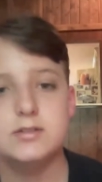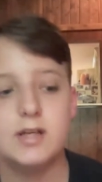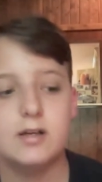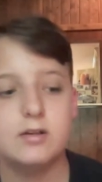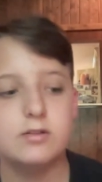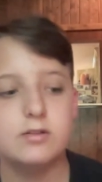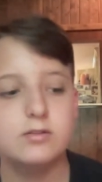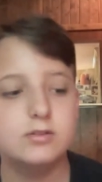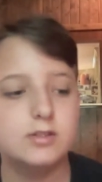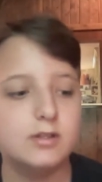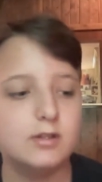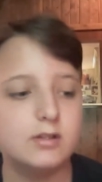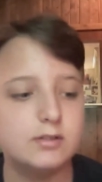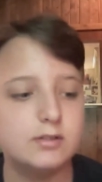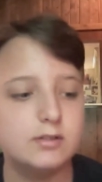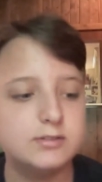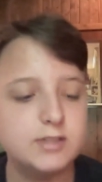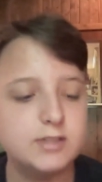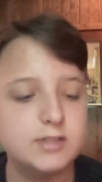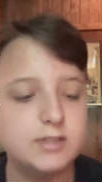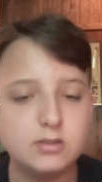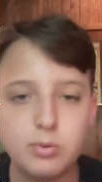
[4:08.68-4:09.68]
It sounds
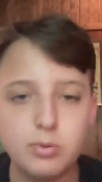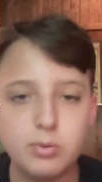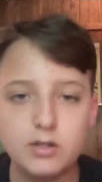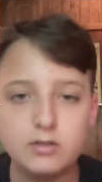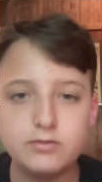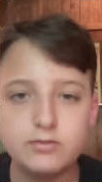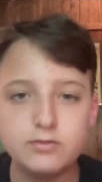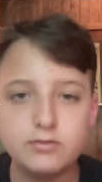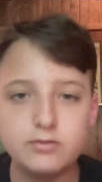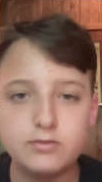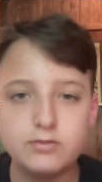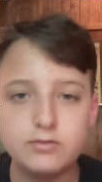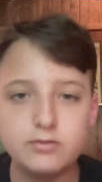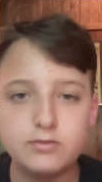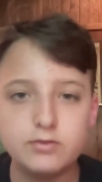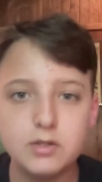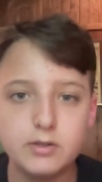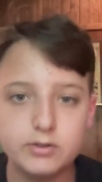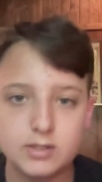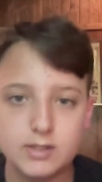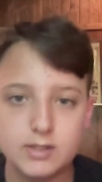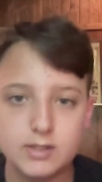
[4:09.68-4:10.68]
pretty
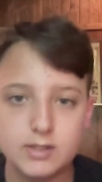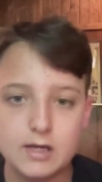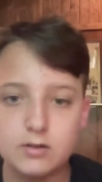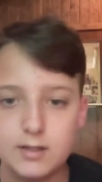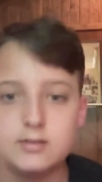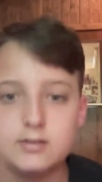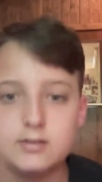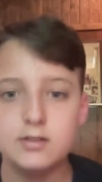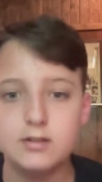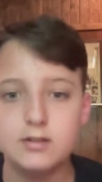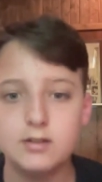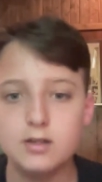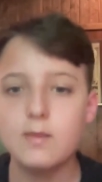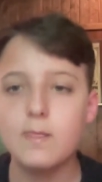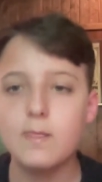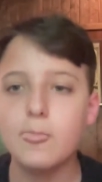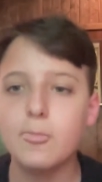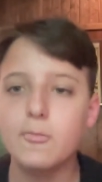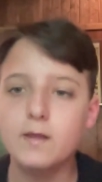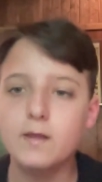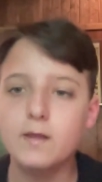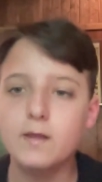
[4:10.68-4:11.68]
familiar to now,
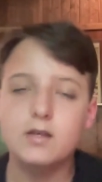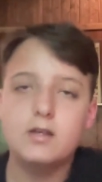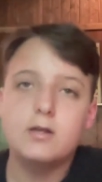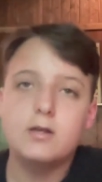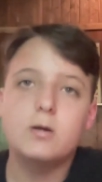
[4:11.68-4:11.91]
doesn't it?